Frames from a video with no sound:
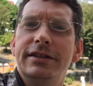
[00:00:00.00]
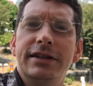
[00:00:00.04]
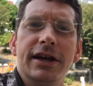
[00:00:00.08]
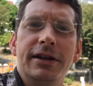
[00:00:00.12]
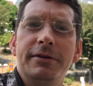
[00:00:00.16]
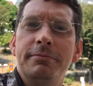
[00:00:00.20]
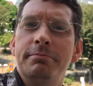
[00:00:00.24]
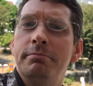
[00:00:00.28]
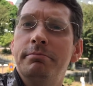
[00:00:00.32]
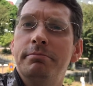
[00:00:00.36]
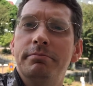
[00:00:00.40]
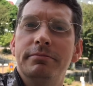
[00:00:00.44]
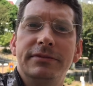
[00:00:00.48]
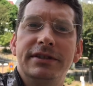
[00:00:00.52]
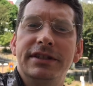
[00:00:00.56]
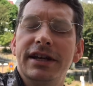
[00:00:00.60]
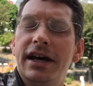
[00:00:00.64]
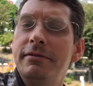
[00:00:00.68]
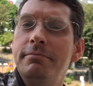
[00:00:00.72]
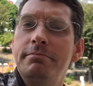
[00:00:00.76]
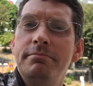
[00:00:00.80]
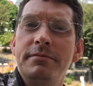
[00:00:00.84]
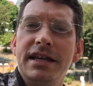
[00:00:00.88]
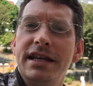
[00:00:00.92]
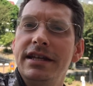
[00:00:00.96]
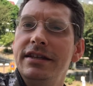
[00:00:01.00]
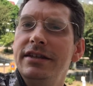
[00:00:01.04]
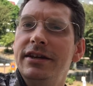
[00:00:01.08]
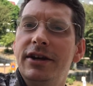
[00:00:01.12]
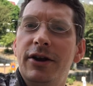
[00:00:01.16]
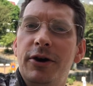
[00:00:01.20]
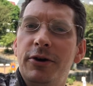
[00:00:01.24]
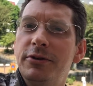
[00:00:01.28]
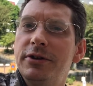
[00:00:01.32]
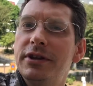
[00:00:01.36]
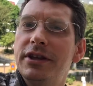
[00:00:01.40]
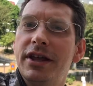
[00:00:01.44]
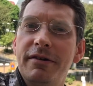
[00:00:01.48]
Doesn't, doesn't mean you
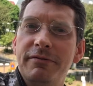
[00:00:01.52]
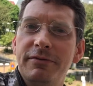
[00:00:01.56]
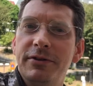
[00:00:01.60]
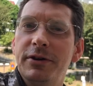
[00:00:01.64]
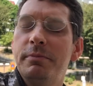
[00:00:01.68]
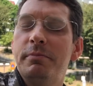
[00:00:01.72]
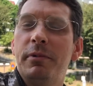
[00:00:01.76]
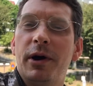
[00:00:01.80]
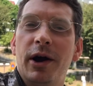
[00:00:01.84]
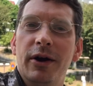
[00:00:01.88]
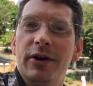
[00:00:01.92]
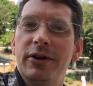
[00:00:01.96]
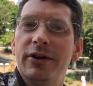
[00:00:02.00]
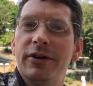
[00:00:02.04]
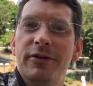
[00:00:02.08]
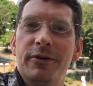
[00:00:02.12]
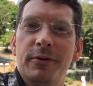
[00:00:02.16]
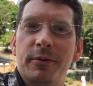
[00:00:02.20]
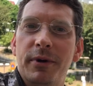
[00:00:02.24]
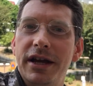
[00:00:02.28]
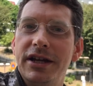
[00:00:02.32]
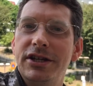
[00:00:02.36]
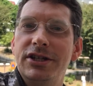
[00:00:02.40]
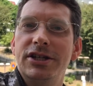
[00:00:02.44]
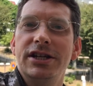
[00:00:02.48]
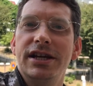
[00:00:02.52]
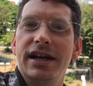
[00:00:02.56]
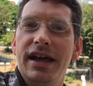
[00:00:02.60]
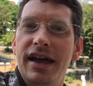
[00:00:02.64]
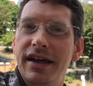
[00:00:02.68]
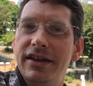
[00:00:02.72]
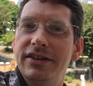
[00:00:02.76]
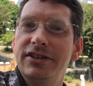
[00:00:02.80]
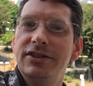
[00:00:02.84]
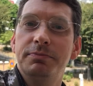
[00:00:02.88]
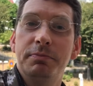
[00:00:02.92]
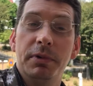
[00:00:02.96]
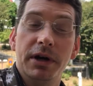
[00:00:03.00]
don't love your partner the way she
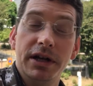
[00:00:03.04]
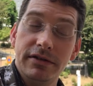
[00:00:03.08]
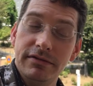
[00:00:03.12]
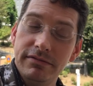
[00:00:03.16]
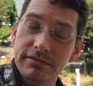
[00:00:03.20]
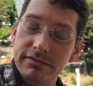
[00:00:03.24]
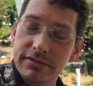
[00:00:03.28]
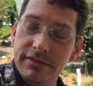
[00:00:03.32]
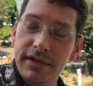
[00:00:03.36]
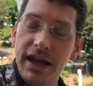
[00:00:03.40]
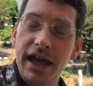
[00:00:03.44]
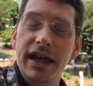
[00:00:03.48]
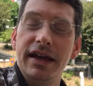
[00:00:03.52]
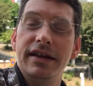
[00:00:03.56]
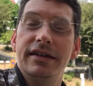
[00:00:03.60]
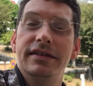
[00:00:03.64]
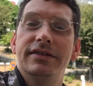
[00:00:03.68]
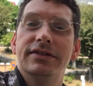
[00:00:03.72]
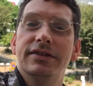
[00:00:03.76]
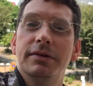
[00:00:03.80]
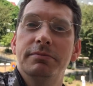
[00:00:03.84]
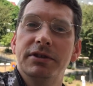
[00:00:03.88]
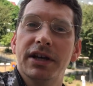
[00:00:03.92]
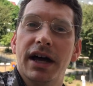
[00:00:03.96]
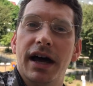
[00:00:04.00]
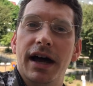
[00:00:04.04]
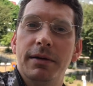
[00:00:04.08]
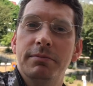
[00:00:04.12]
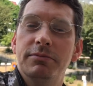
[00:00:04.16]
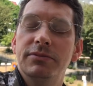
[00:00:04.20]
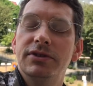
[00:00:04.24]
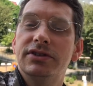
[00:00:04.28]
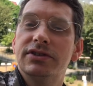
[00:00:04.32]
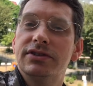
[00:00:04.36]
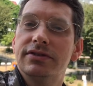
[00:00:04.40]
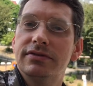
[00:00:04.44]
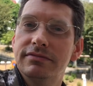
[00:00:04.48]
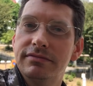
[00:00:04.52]
is, but hey,
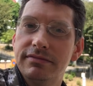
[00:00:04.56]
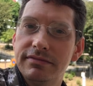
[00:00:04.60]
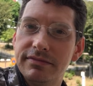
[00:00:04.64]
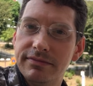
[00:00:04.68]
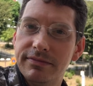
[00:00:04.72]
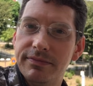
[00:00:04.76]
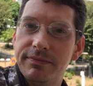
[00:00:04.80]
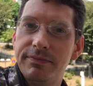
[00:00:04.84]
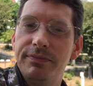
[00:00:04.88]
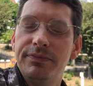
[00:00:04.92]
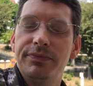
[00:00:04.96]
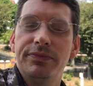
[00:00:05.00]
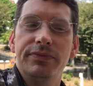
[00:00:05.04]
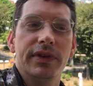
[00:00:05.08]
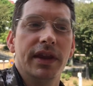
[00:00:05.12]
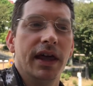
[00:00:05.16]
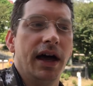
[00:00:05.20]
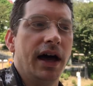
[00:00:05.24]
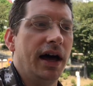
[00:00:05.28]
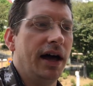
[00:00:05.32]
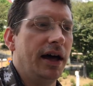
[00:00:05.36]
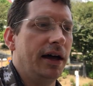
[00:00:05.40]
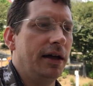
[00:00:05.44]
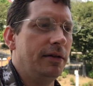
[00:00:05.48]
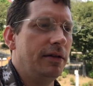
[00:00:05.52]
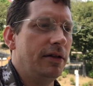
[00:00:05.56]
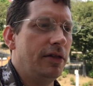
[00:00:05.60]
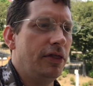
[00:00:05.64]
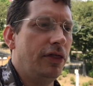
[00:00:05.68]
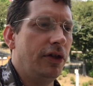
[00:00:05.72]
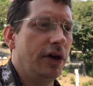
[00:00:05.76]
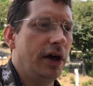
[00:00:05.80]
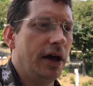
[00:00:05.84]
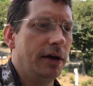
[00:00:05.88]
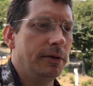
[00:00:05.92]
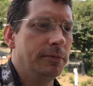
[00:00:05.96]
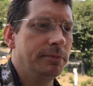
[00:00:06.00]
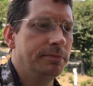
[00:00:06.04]
sometimes uh,
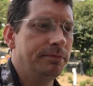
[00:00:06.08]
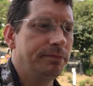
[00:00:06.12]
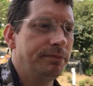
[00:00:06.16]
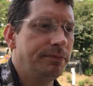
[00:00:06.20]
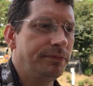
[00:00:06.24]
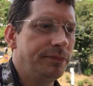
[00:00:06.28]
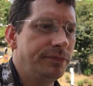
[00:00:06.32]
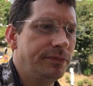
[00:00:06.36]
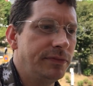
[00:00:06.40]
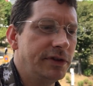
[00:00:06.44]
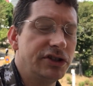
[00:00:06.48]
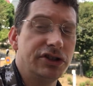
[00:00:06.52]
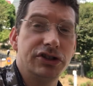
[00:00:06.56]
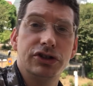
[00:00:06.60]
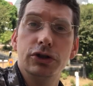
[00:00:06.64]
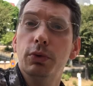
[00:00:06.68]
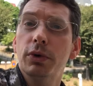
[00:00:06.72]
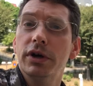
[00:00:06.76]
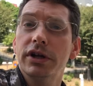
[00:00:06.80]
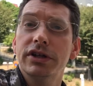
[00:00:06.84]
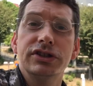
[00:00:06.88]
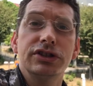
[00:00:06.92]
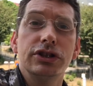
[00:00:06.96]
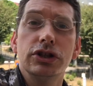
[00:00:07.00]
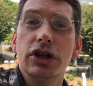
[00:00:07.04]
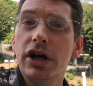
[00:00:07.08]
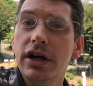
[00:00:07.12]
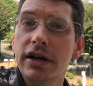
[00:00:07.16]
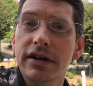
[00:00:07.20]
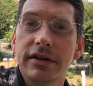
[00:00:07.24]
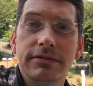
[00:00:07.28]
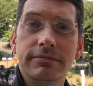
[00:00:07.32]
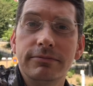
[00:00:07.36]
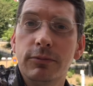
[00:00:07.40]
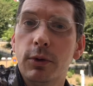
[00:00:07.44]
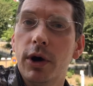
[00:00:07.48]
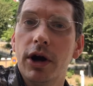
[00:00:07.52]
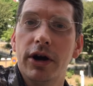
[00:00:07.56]
the stewardess look
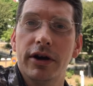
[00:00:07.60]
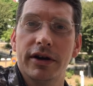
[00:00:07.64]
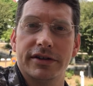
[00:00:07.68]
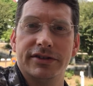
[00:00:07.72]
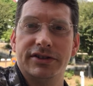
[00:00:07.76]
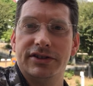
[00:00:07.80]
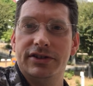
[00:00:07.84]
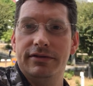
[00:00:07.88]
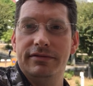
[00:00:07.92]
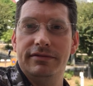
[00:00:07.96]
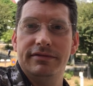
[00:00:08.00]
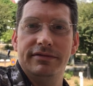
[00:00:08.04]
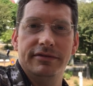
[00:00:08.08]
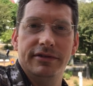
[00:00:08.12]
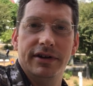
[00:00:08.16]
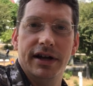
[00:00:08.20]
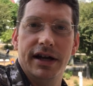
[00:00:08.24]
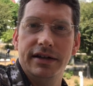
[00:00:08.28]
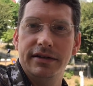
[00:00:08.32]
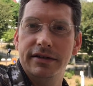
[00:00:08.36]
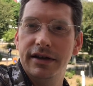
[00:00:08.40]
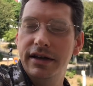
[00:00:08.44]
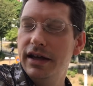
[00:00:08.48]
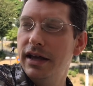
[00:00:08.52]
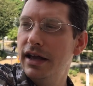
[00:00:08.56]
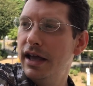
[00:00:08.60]
works, right?